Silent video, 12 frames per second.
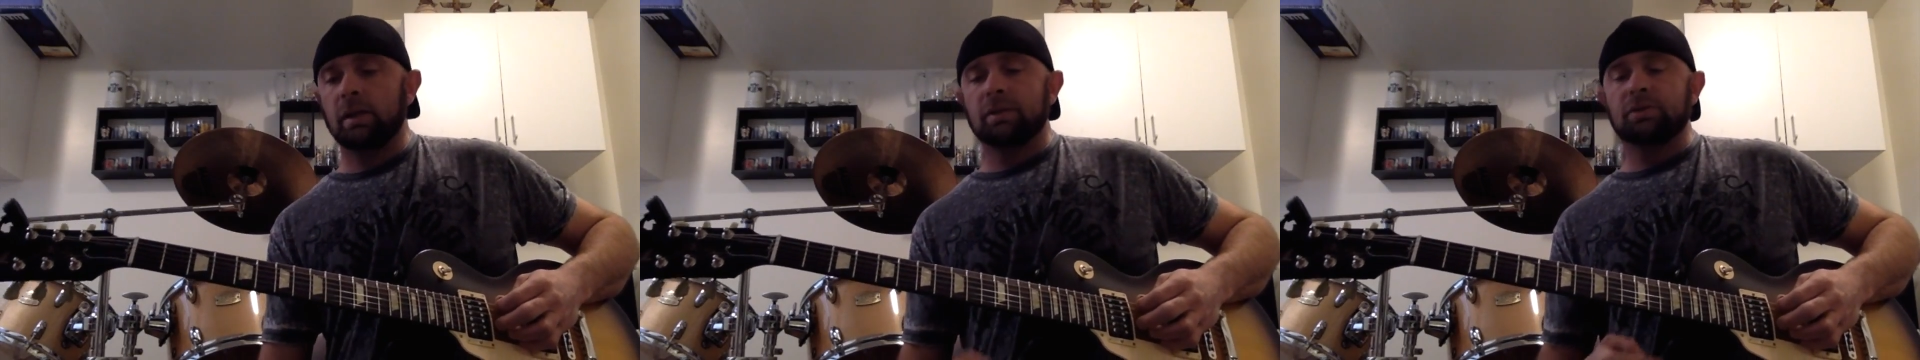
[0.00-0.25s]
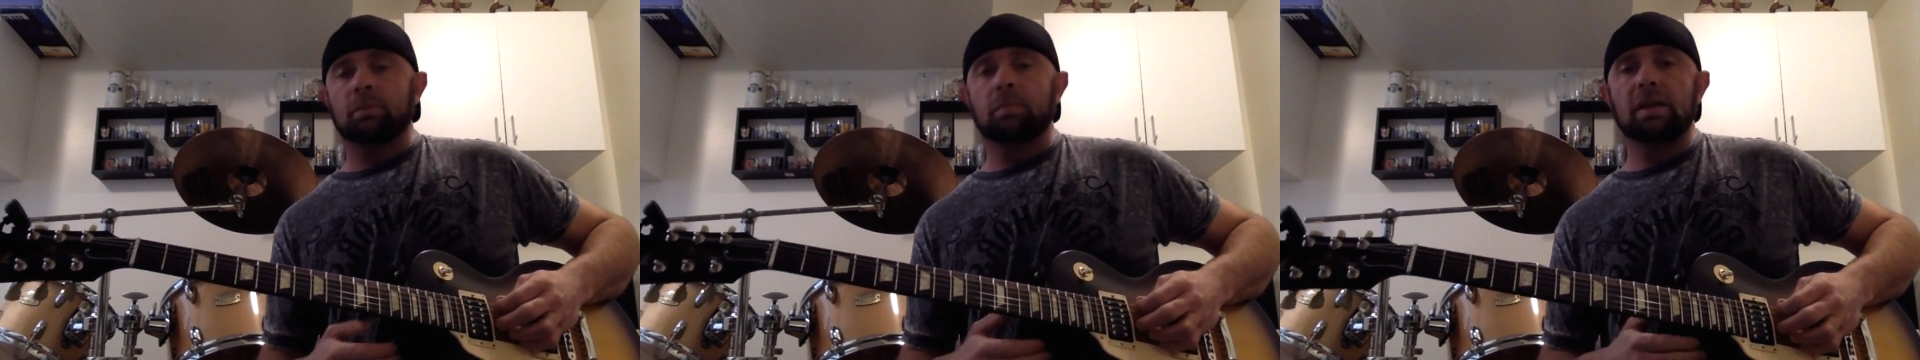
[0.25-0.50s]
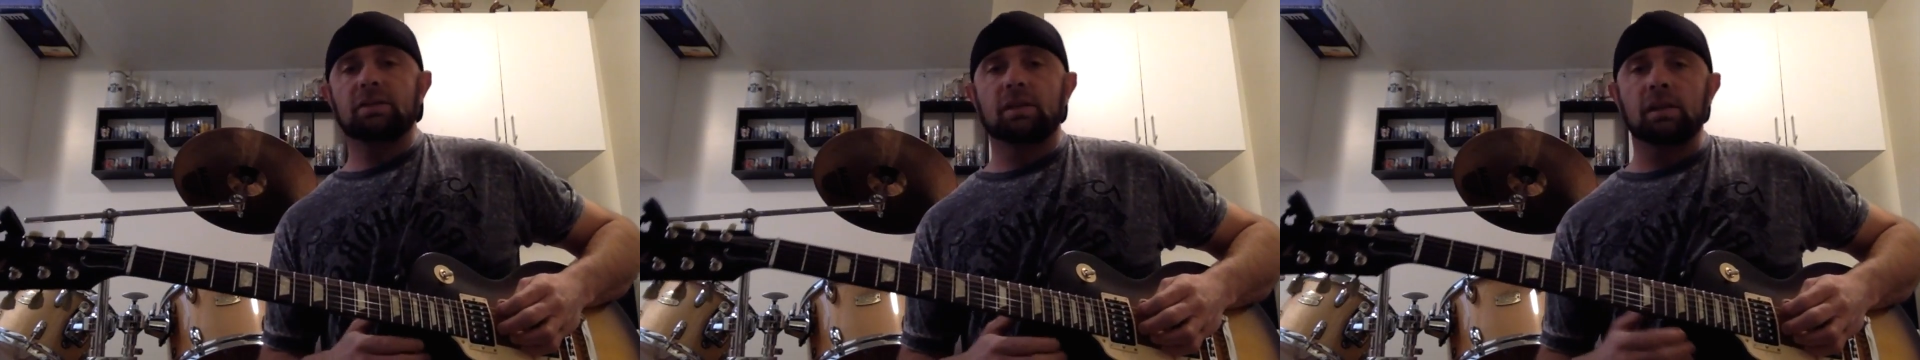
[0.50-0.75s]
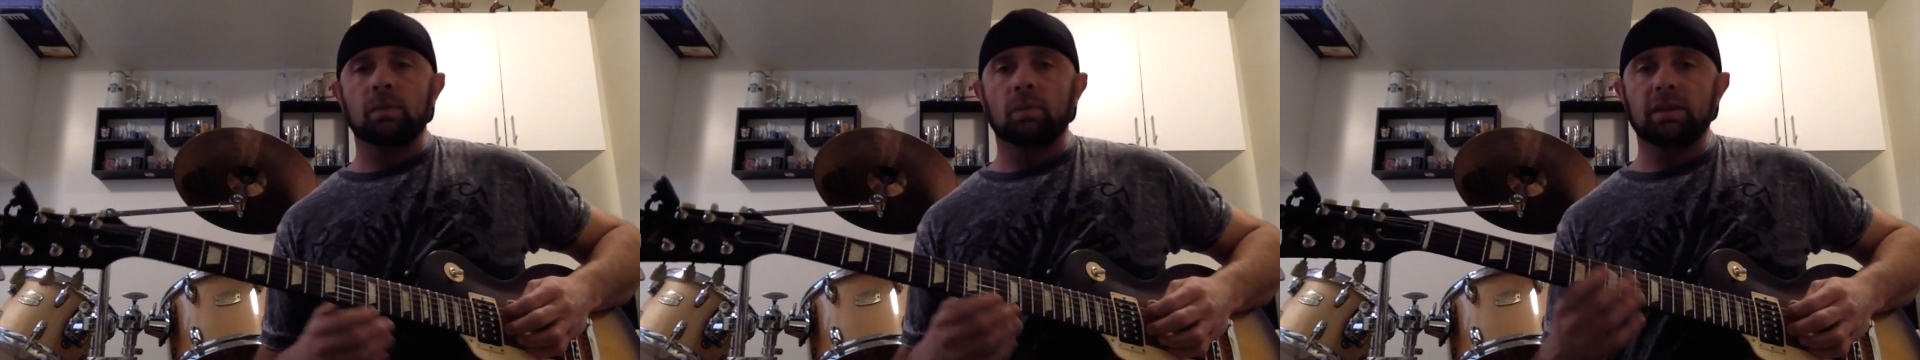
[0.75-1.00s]
So
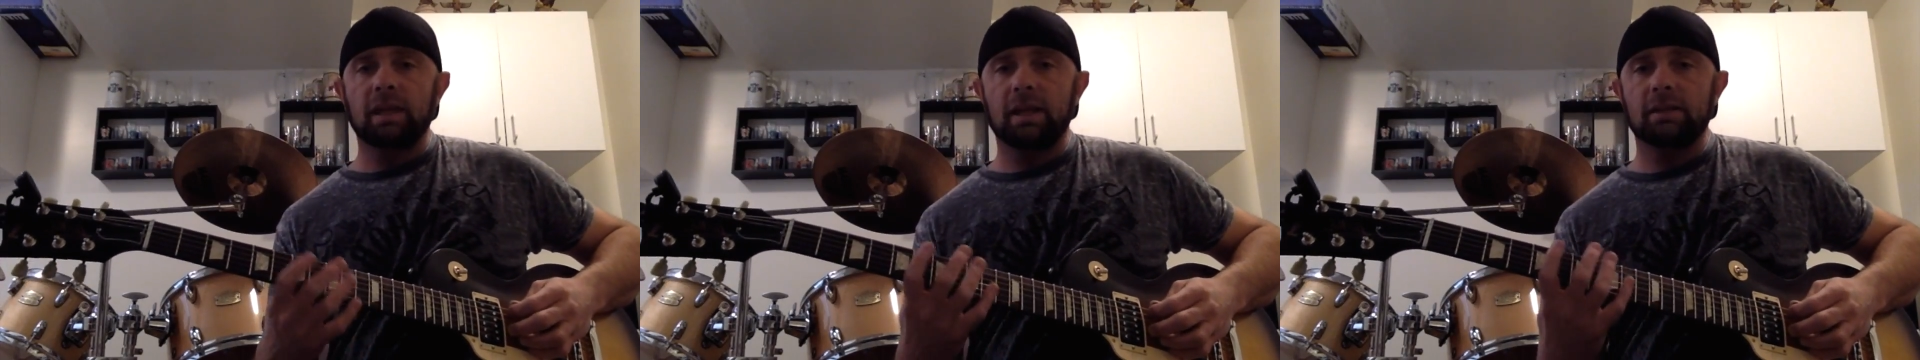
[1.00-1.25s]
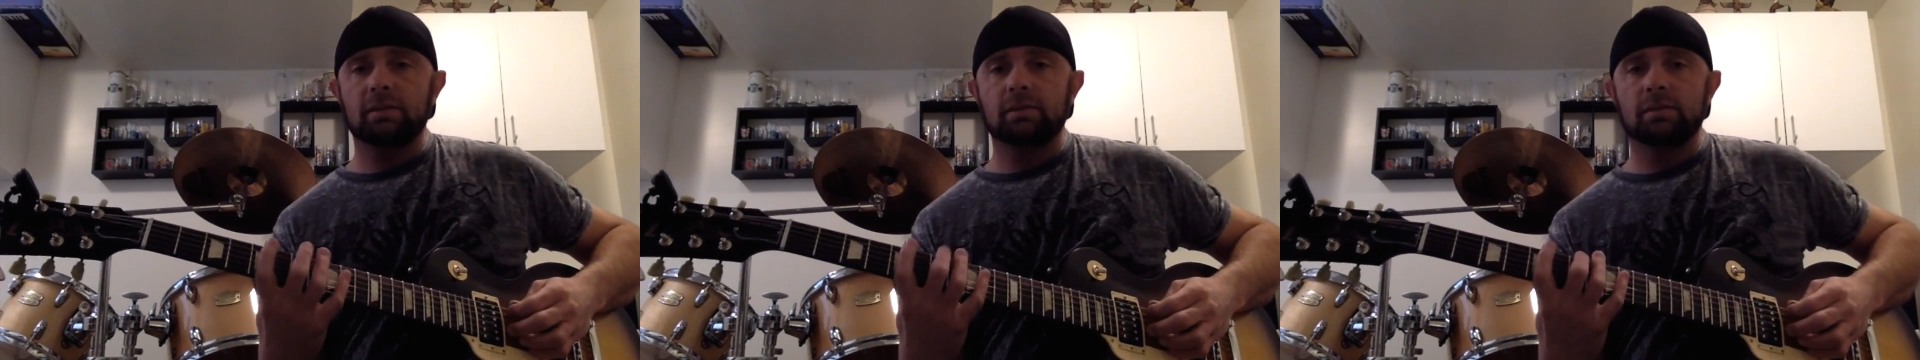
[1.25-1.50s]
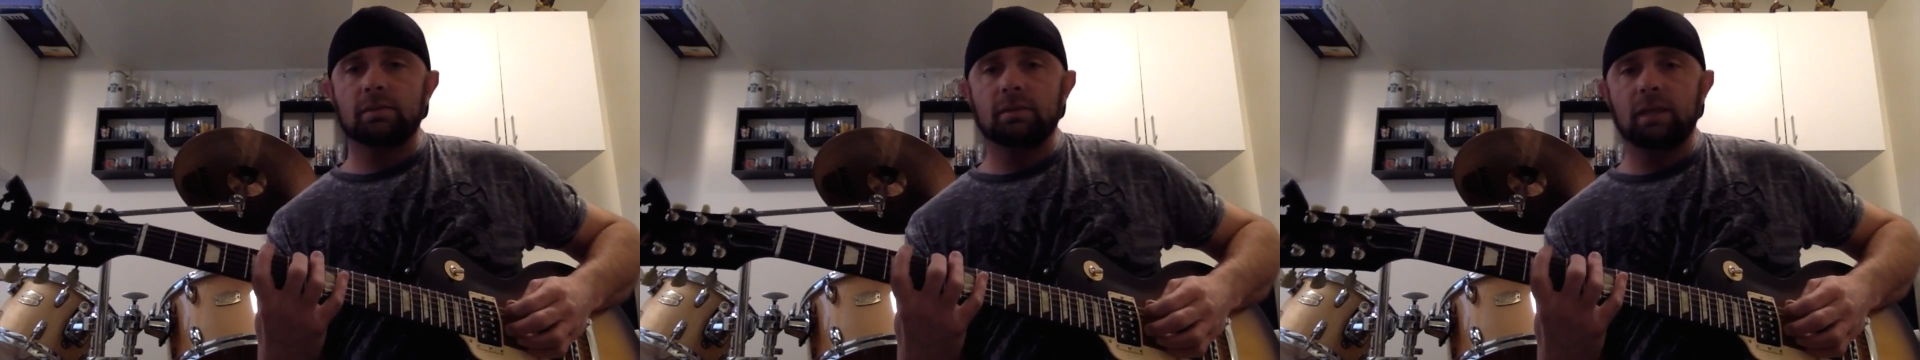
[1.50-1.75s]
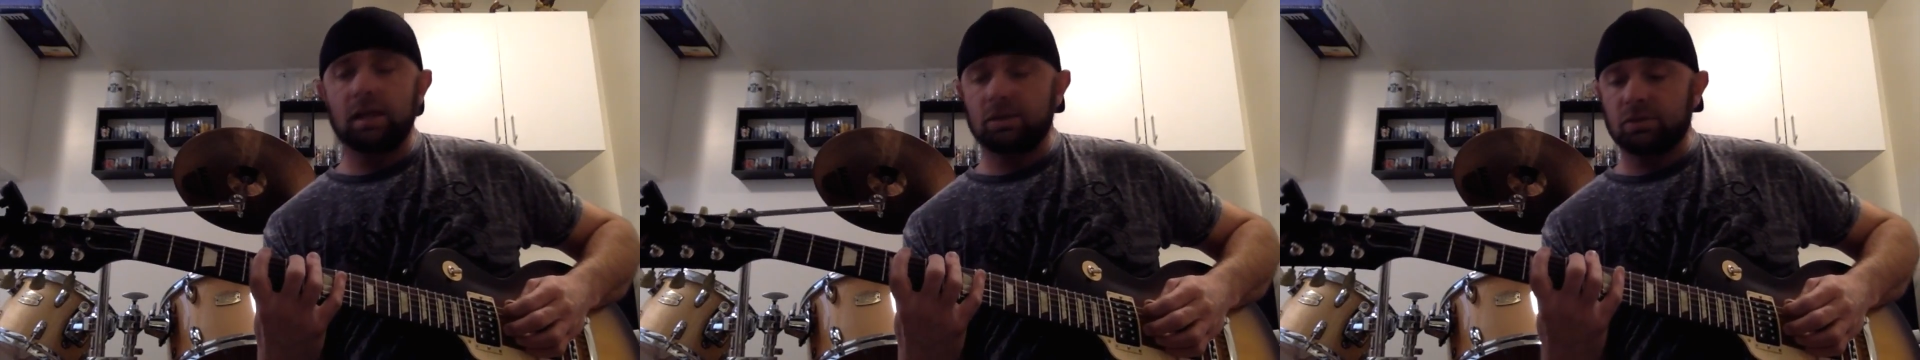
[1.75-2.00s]
basically what that
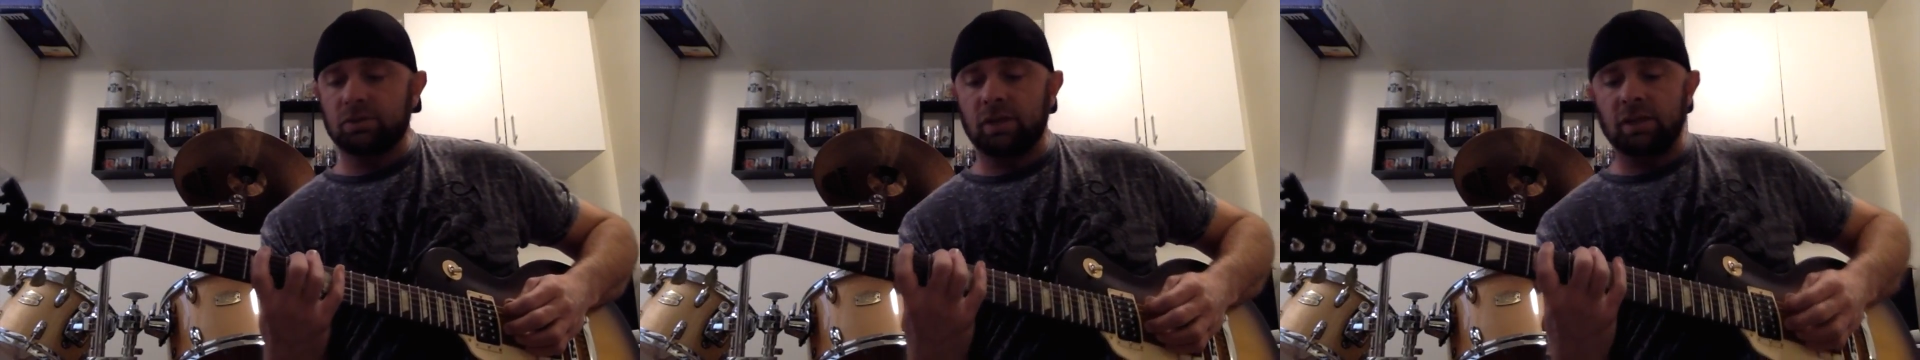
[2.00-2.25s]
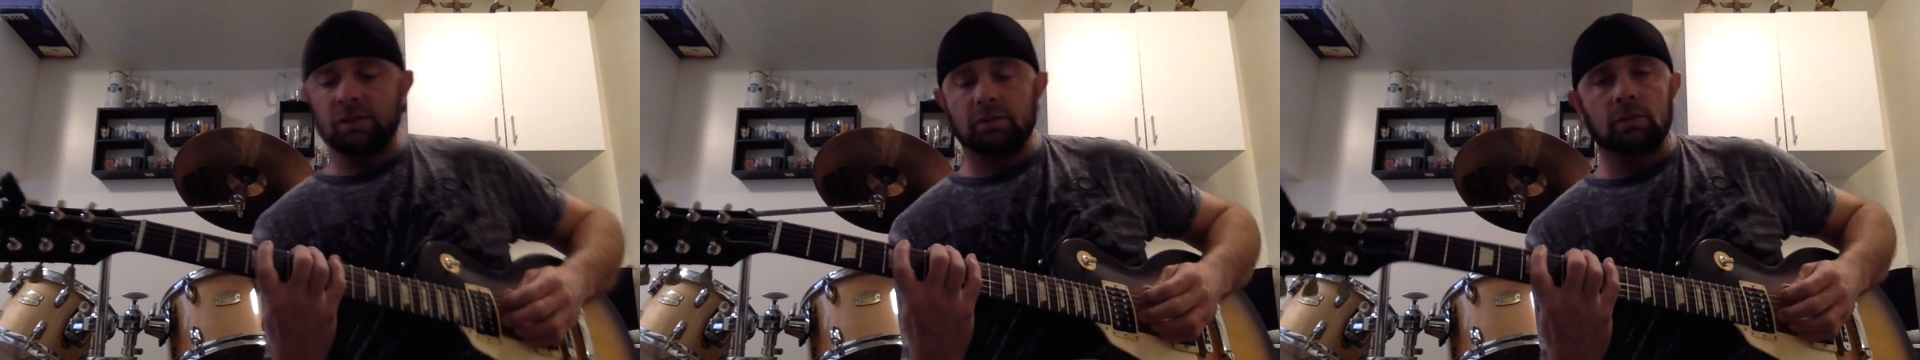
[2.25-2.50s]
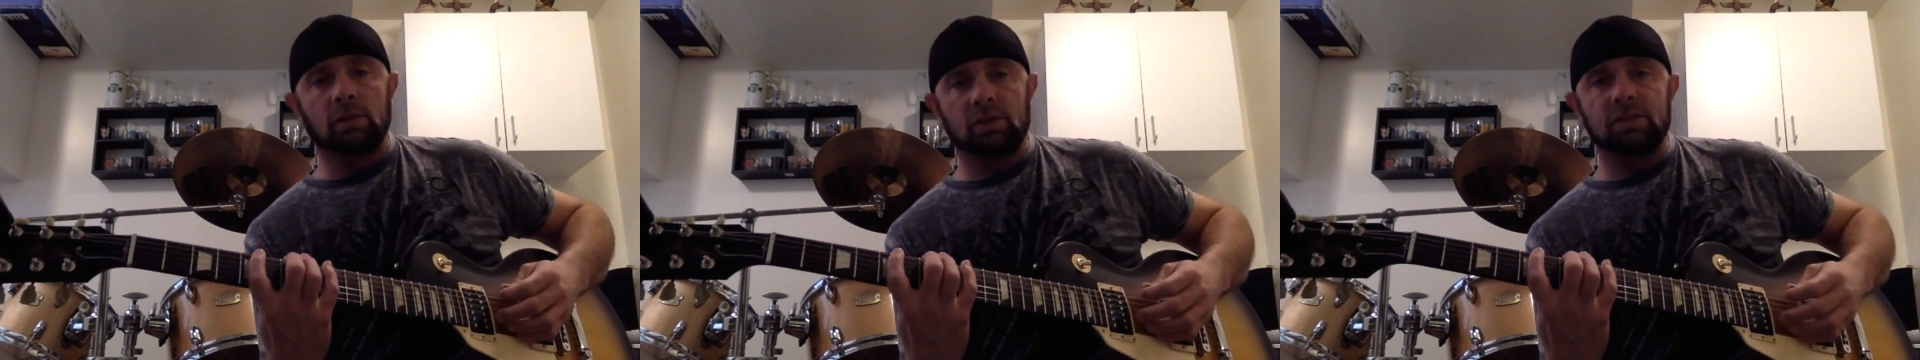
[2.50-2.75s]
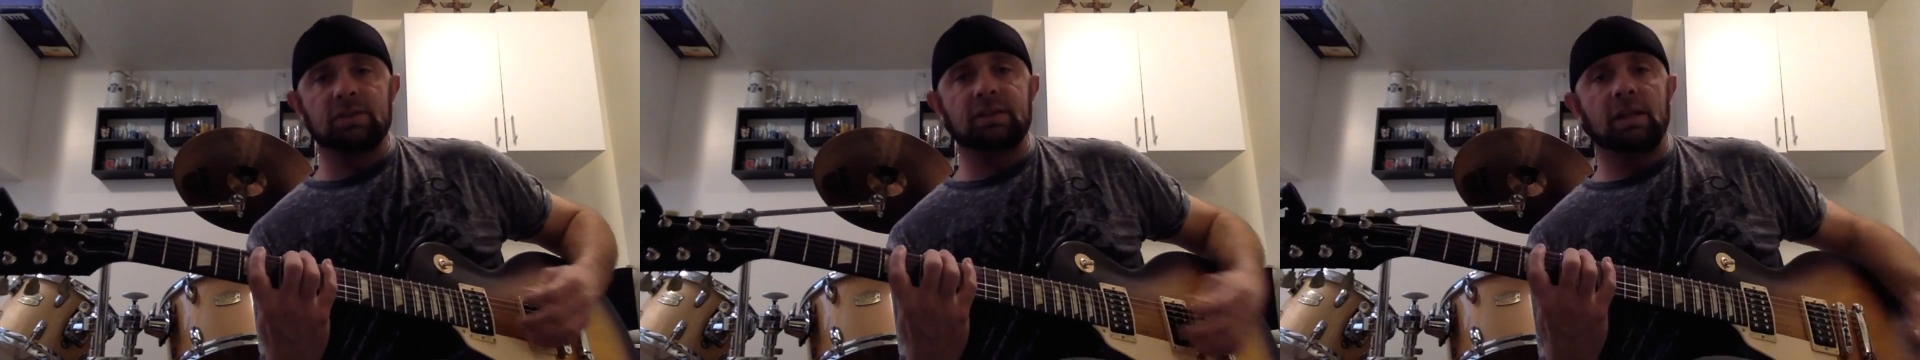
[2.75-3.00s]
exercise
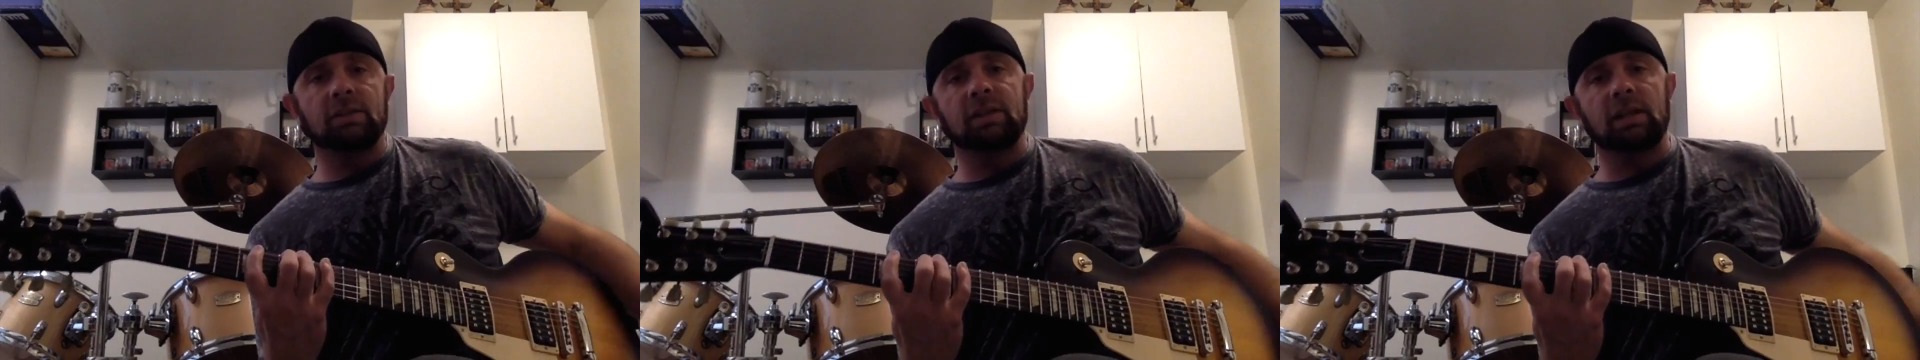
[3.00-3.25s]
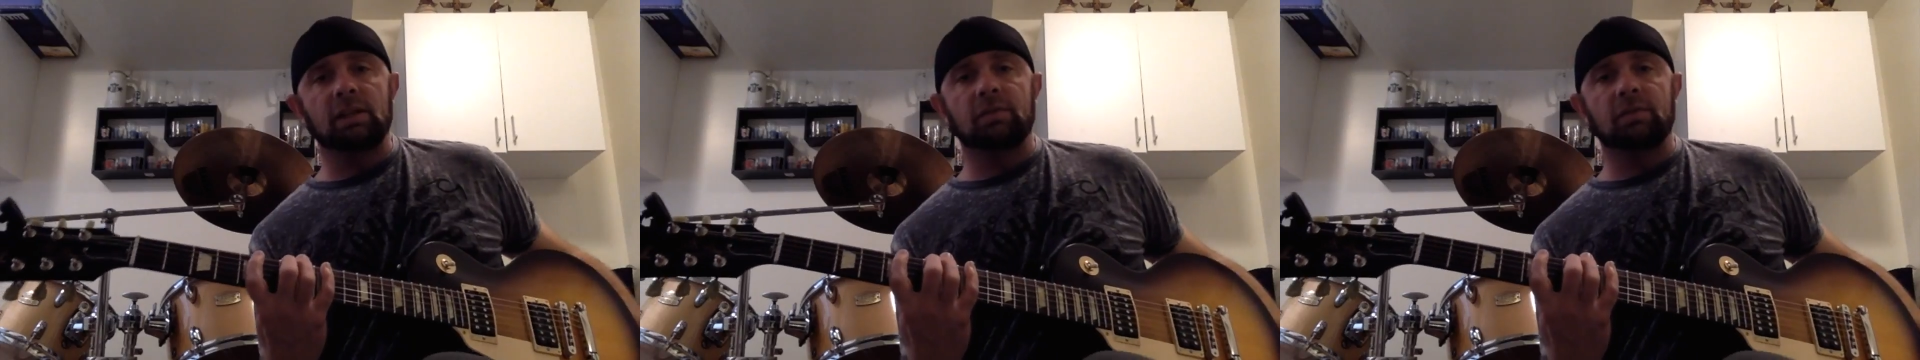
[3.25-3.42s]
looks and sounds like,